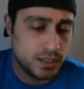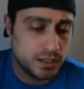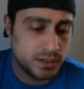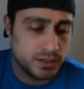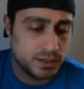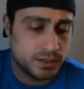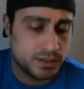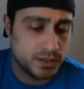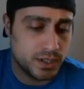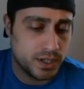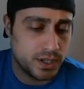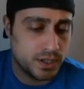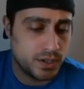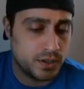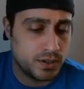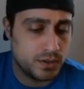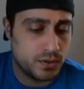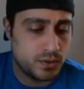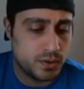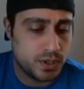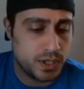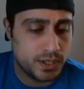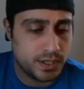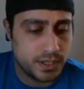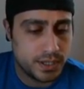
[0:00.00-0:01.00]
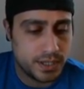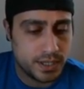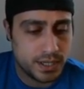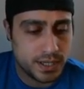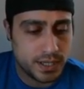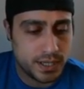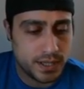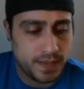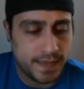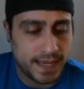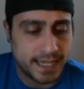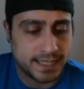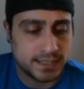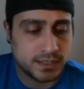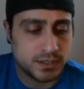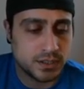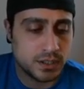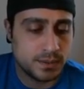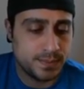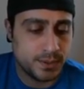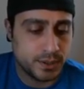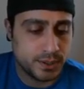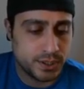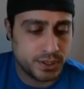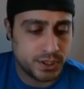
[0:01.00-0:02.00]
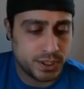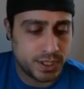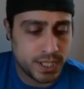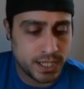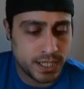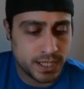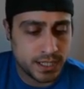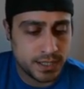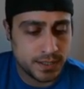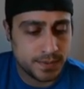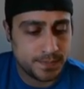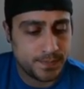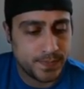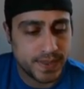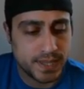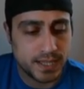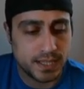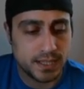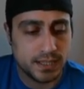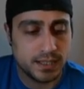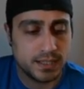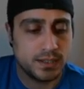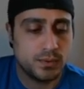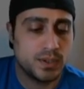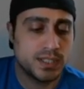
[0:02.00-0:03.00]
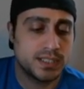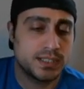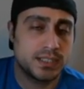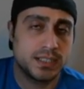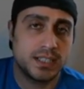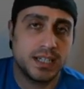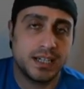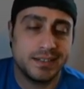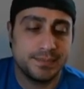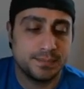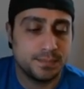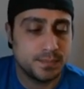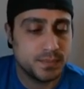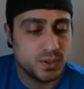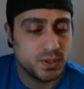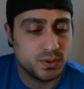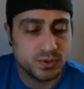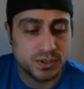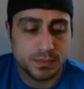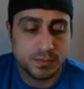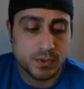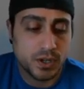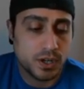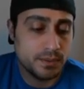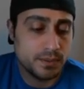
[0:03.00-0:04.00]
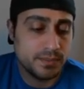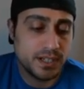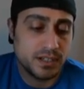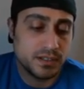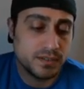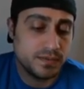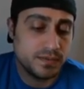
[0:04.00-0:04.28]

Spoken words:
So that's our push day. Once again, use a barbell